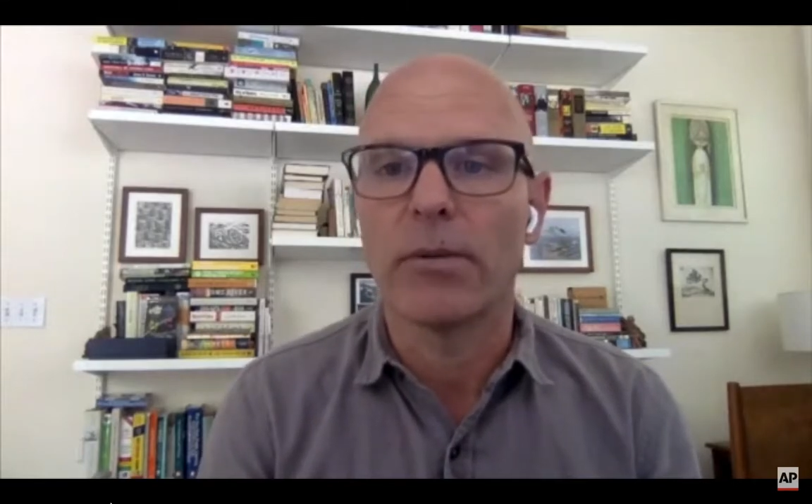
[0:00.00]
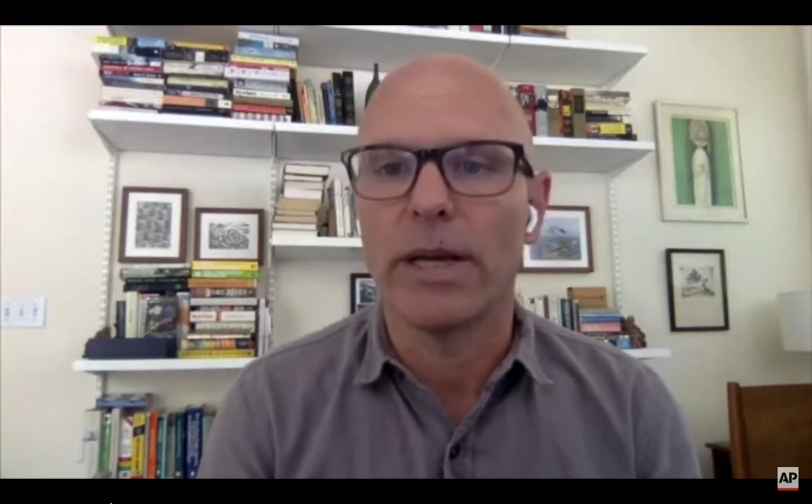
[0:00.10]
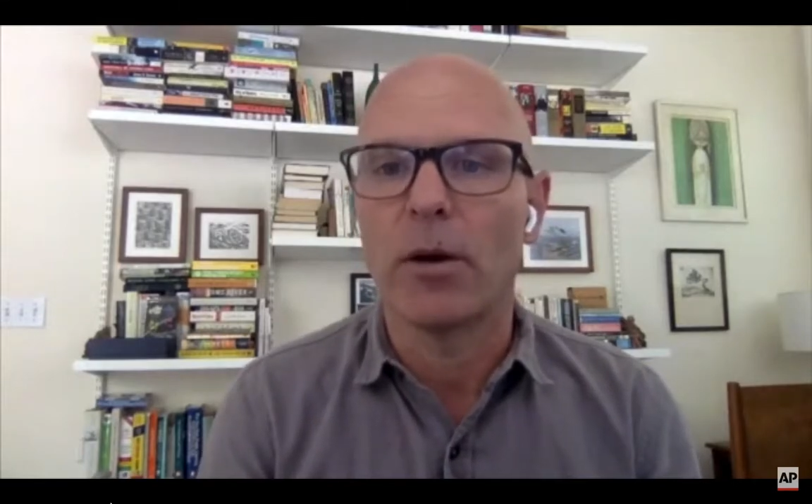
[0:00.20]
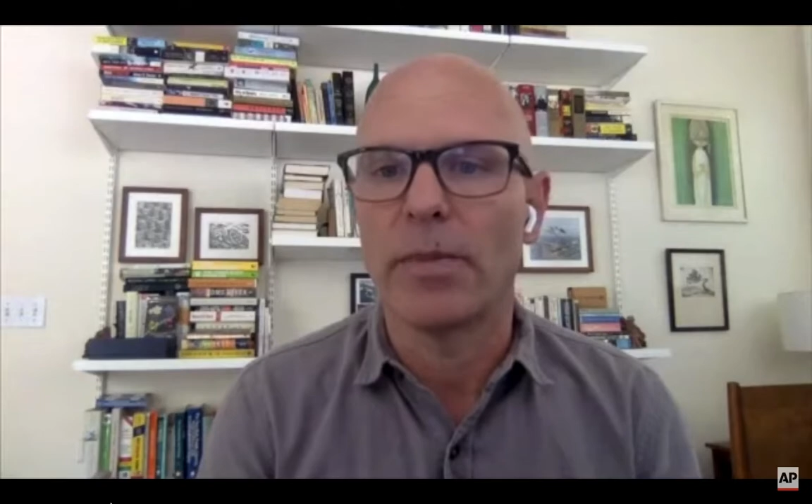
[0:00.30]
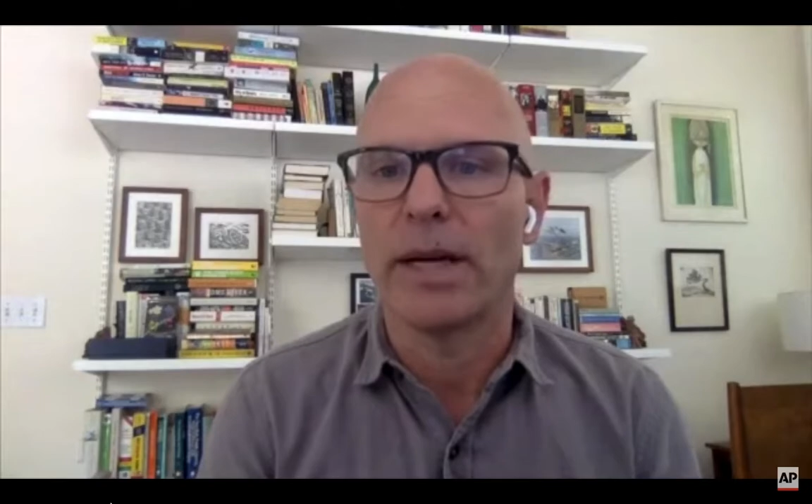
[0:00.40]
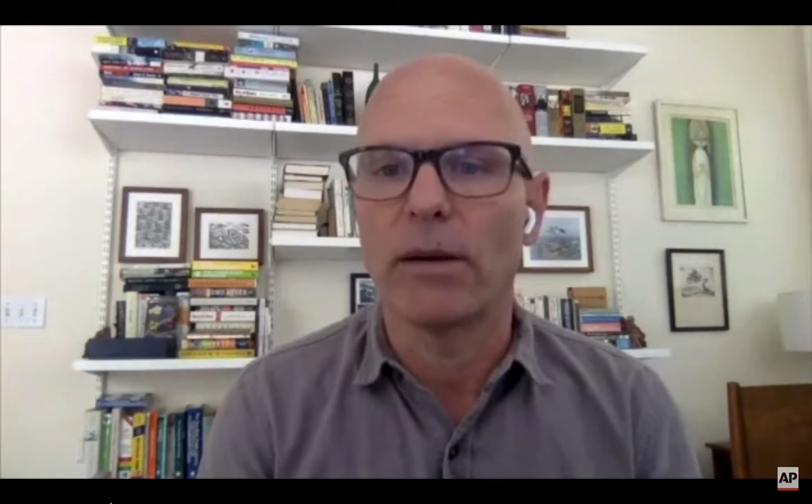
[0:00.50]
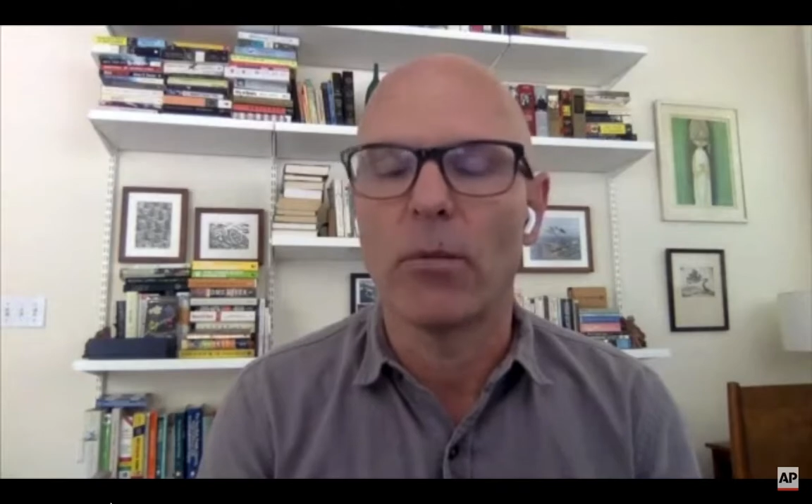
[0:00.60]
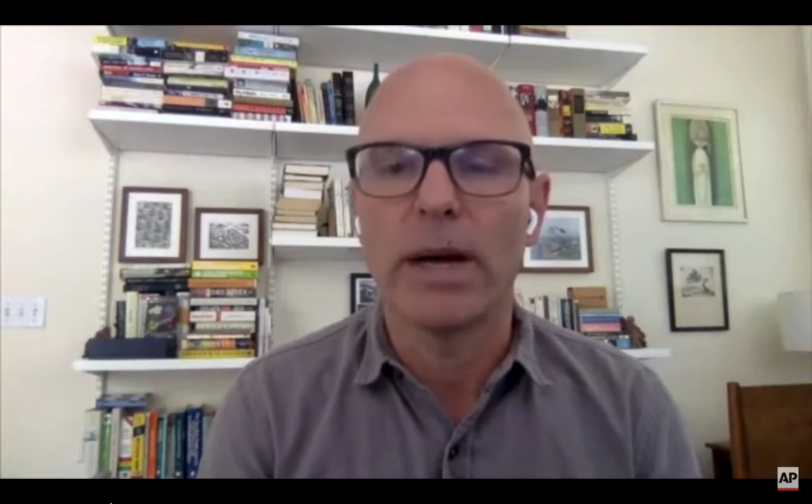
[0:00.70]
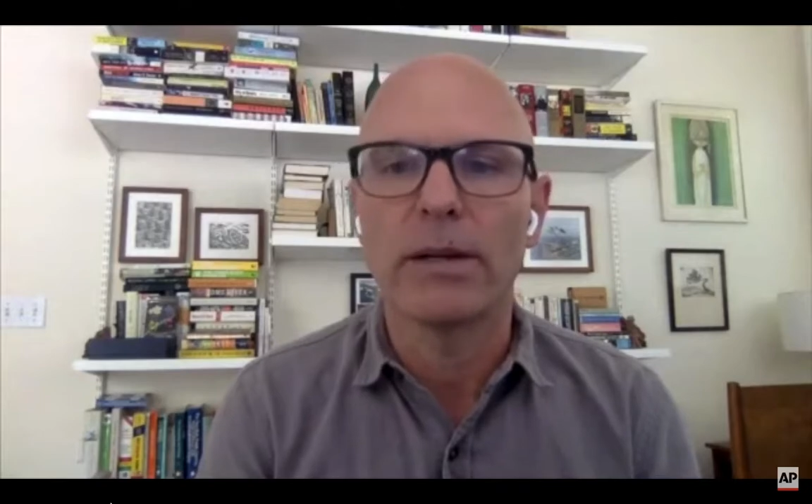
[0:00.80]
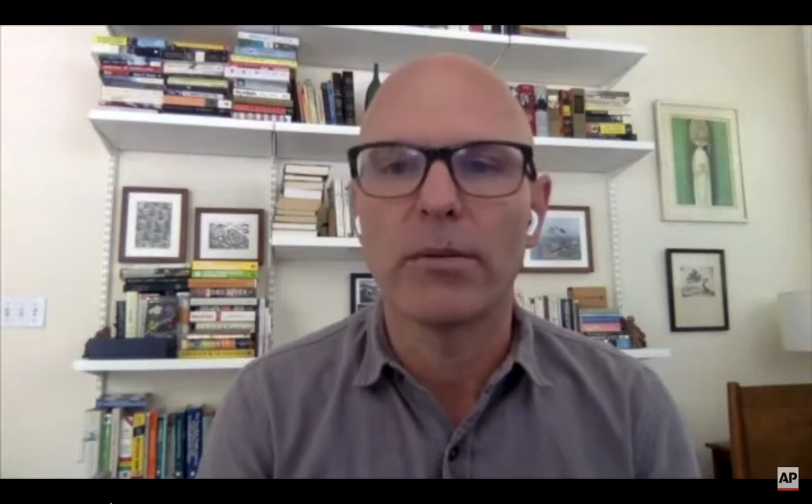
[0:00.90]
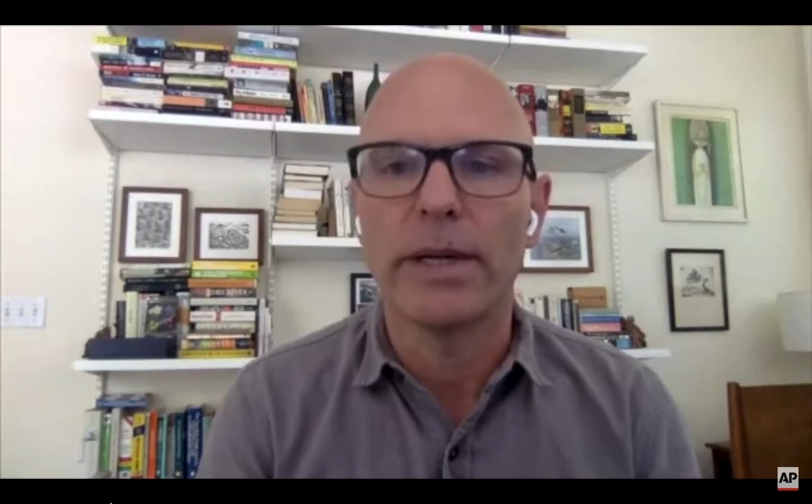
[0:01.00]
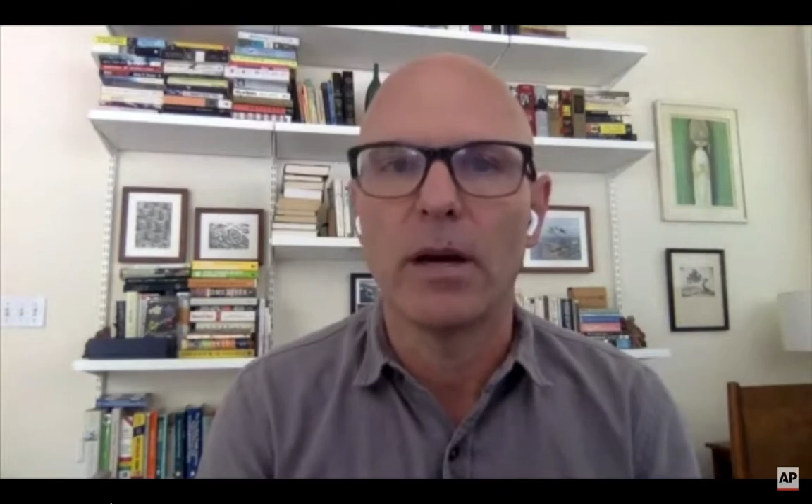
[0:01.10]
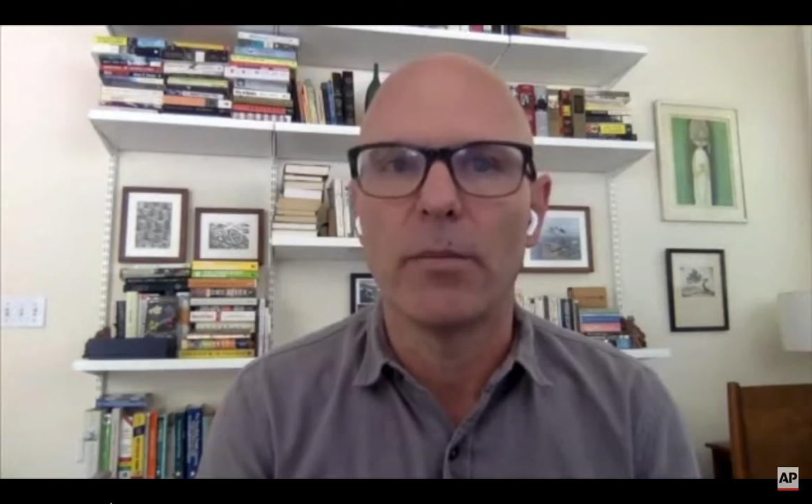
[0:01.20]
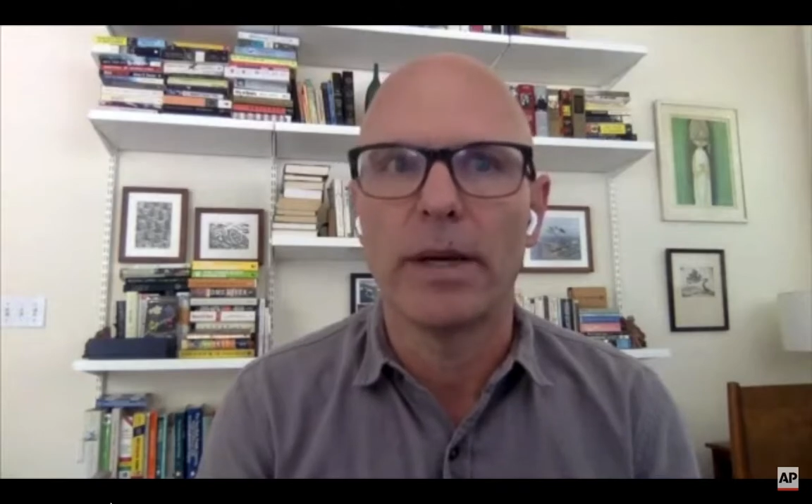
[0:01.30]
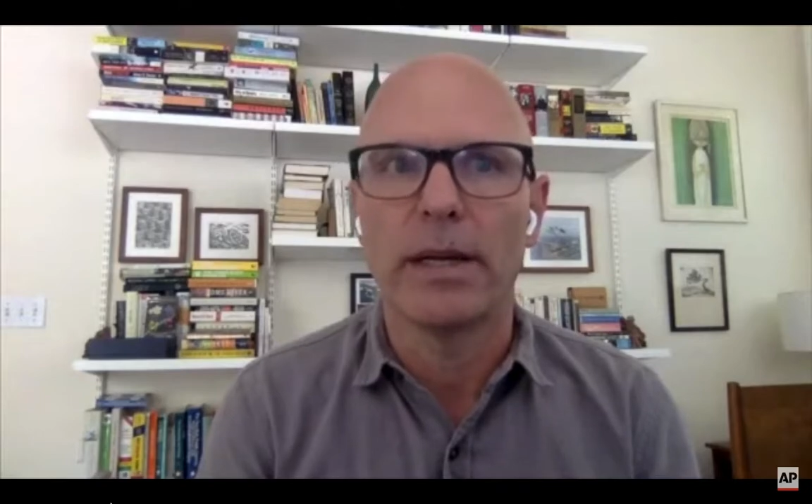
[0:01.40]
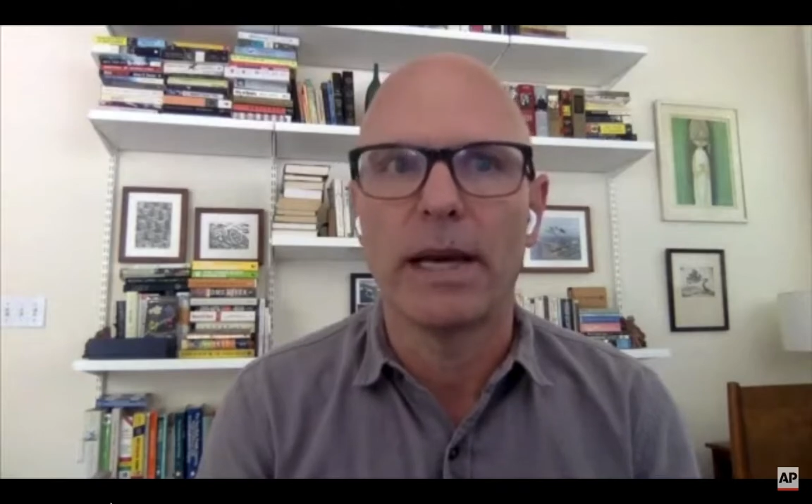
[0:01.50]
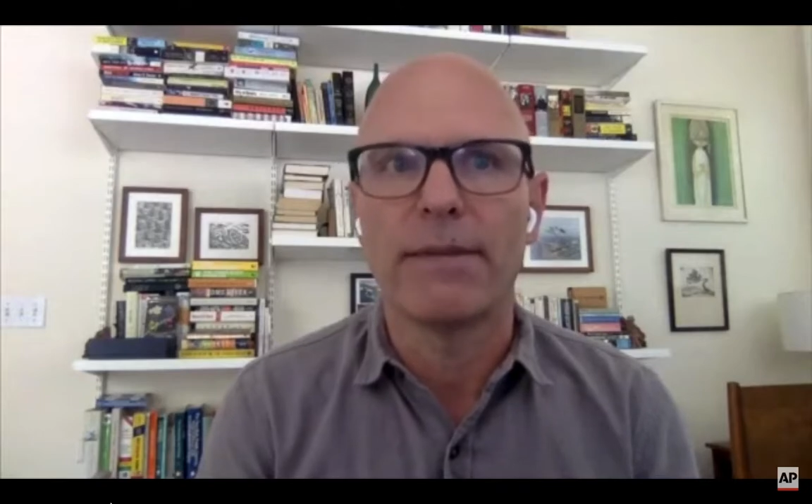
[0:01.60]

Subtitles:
reopening, when to reopen,